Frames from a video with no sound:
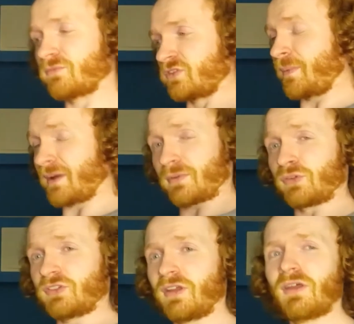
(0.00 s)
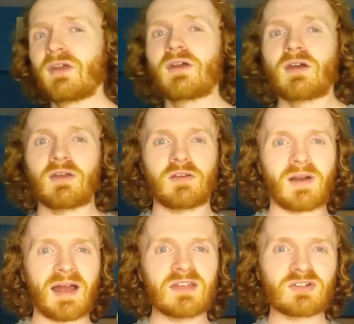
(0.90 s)
something up close, your
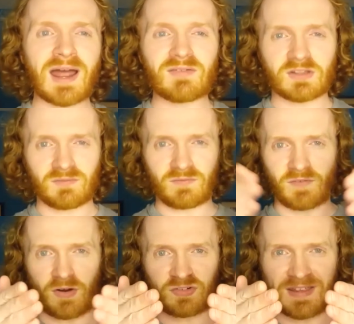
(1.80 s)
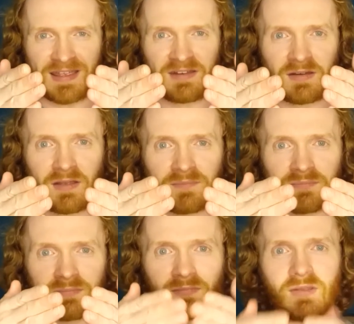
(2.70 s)
eyes are having to converge in.
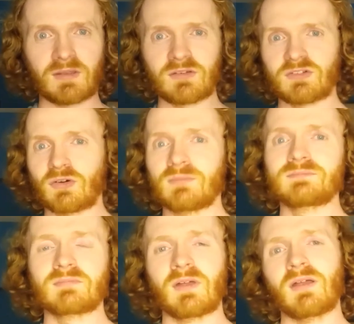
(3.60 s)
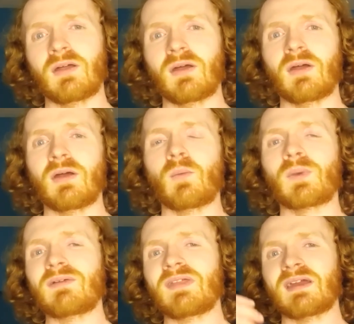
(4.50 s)
So
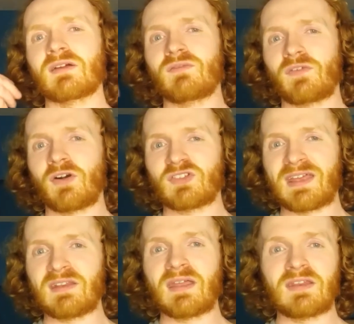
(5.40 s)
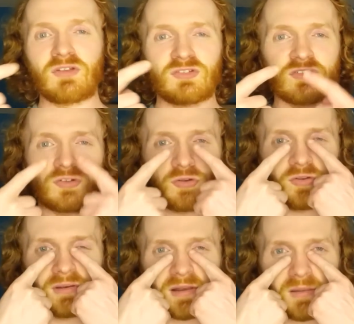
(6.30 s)
whenever they converge in, it uses
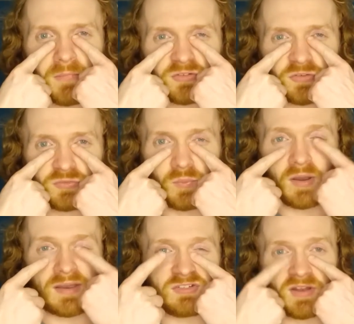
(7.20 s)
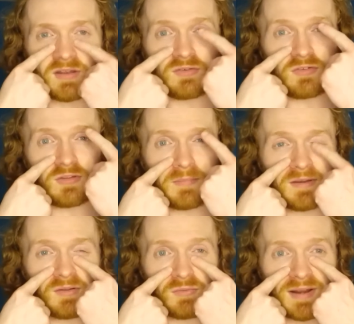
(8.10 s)
two little muscles, one on each eye. There's the
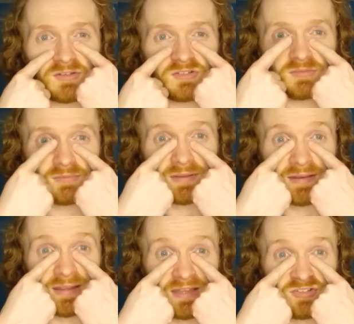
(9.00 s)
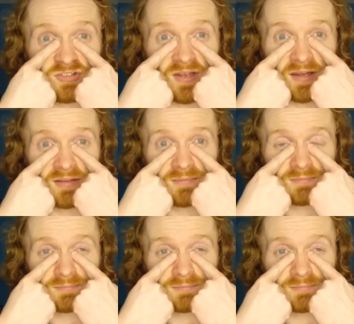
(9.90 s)
medial rectus in each eye,